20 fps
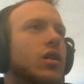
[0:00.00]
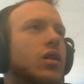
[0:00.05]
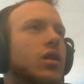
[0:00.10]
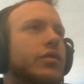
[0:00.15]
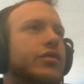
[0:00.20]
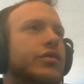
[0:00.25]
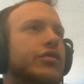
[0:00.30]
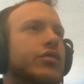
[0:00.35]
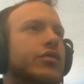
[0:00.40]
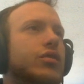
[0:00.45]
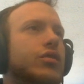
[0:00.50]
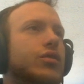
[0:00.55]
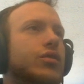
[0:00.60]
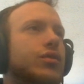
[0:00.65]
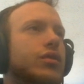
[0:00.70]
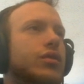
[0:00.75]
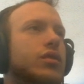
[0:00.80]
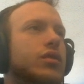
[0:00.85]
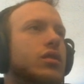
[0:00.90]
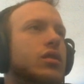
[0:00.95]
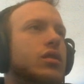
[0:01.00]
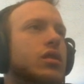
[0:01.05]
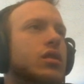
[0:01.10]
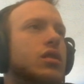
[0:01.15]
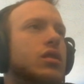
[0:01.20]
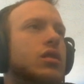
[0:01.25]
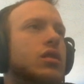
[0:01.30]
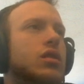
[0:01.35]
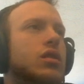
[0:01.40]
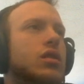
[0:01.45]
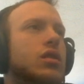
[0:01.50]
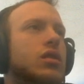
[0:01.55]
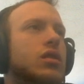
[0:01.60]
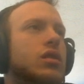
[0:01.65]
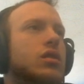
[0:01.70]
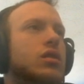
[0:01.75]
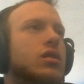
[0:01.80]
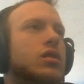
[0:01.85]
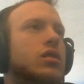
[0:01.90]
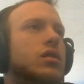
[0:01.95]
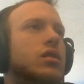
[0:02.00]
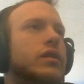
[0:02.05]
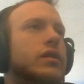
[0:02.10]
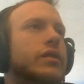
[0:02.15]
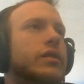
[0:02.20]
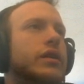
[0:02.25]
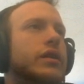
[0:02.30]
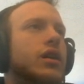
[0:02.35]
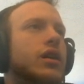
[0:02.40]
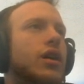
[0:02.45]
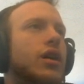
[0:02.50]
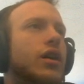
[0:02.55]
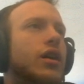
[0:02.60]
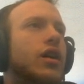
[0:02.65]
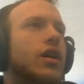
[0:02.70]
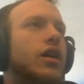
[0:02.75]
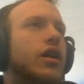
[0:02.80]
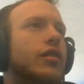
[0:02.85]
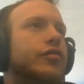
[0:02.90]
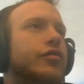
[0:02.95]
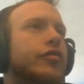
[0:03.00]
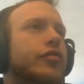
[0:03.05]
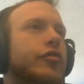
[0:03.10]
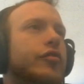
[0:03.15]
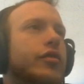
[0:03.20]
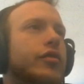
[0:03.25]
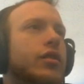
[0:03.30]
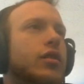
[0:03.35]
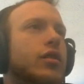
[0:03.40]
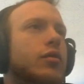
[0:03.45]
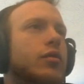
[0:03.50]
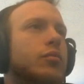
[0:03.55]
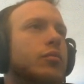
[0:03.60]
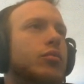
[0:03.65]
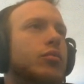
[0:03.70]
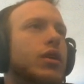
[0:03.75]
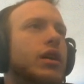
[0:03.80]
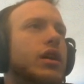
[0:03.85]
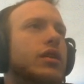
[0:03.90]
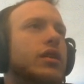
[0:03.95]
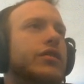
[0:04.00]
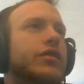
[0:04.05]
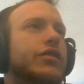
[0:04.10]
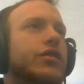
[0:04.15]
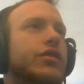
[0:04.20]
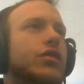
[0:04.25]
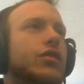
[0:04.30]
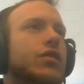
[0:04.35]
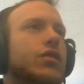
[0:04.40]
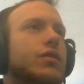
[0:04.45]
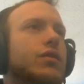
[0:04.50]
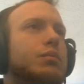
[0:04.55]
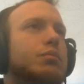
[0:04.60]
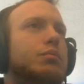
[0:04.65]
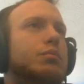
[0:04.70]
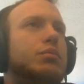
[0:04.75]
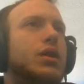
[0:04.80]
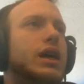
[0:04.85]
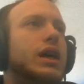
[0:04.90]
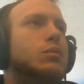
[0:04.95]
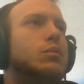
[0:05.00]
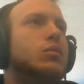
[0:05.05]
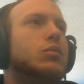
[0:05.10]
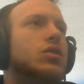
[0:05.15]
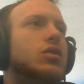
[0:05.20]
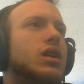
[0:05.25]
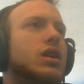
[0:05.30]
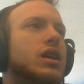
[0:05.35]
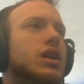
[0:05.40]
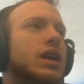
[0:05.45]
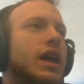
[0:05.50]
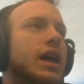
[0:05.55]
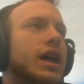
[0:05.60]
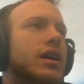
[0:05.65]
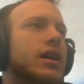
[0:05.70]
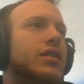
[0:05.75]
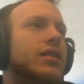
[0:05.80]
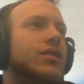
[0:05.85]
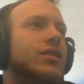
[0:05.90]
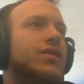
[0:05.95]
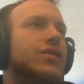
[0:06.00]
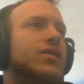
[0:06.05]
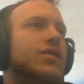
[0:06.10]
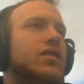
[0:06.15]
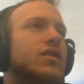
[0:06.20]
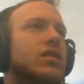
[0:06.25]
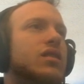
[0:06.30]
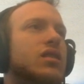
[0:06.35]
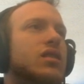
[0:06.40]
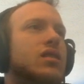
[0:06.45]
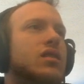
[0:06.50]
offsuit in the cutoff. Brandon's still playing a million hands.